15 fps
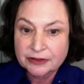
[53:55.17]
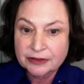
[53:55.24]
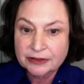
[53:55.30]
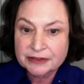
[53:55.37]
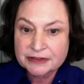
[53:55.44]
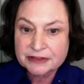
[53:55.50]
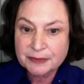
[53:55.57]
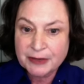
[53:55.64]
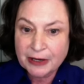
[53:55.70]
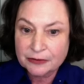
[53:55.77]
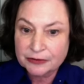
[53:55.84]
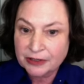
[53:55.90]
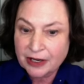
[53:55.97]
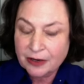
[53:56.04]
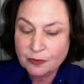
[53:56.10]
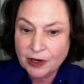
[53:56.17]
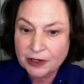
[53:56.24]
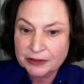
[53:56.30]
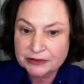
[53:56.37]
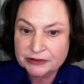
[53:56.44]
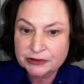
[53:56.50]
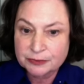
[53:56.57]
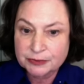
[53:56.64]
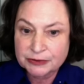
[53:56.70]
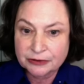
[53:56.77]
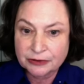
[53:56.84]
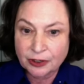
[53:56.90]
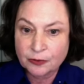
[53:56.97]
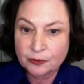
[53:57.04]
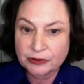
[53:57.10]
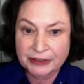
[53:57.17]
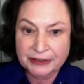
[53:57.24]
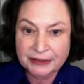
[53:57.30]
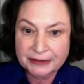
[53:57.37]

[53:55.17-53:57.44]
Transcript: It's about not wanting to be lonely.